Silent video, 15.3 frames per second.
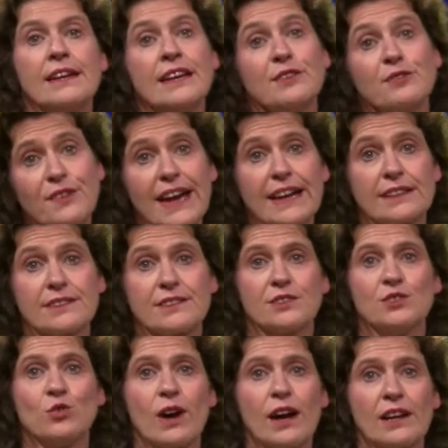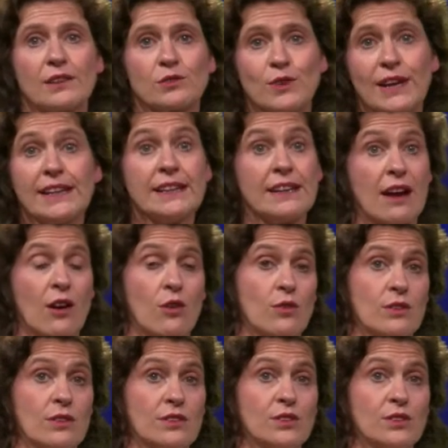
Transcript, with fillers: In fact, you are ready now.